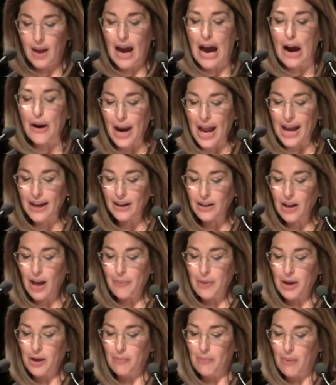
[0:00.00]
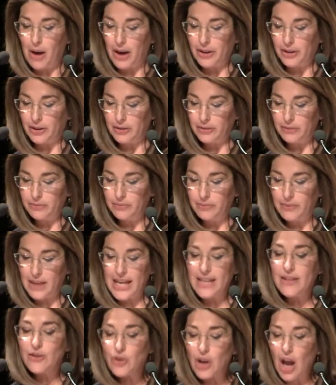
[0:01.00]
Our economic model
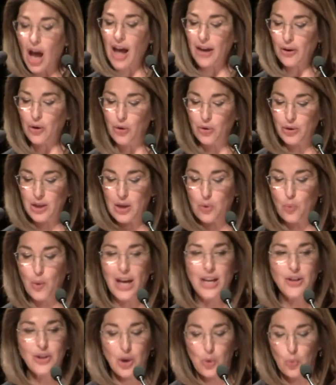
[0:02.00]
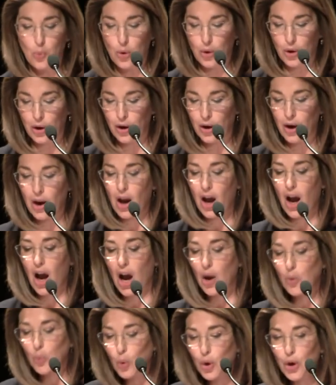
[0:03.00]
is not only waging war
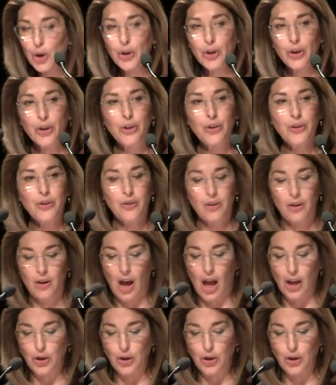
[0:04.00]
on workers,